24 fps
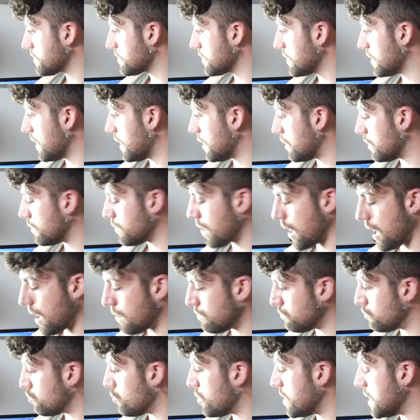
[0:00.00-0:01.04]
And
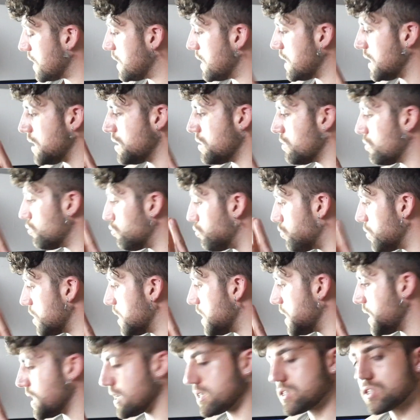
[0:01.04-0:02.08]
I'm
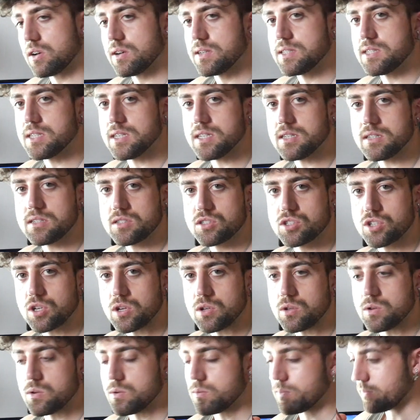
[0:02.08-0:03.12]
really excited.
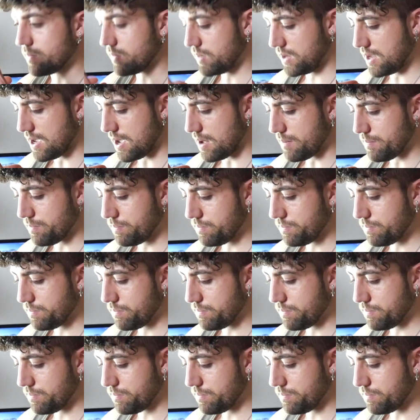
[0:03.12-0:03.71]
So yeah.